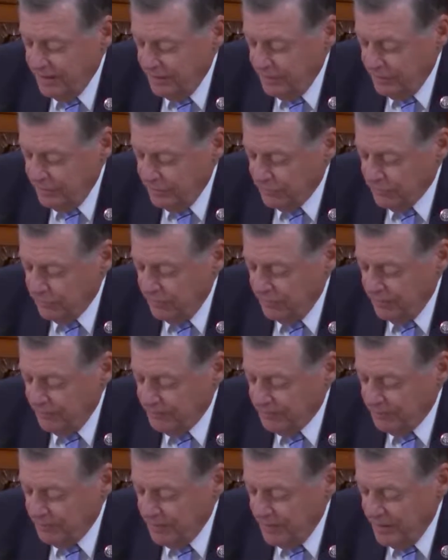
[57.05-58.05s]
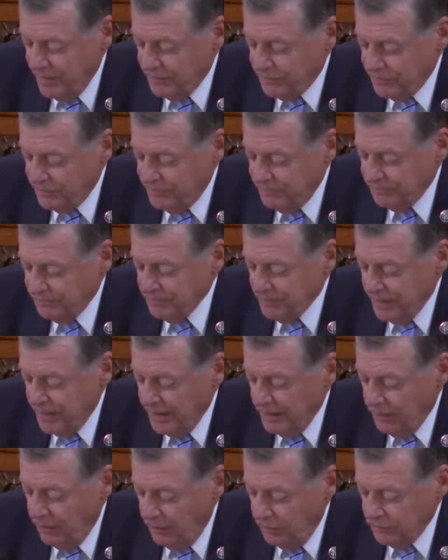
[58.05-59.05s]
additional information
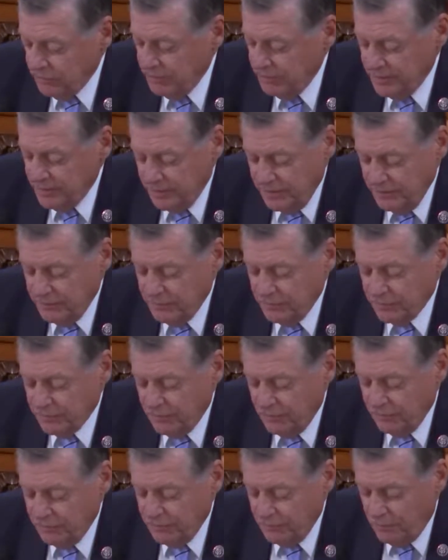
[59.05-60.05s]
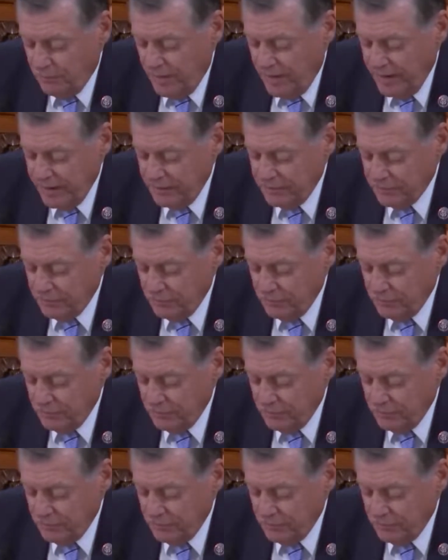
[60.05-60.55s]
and ultimately reserve the right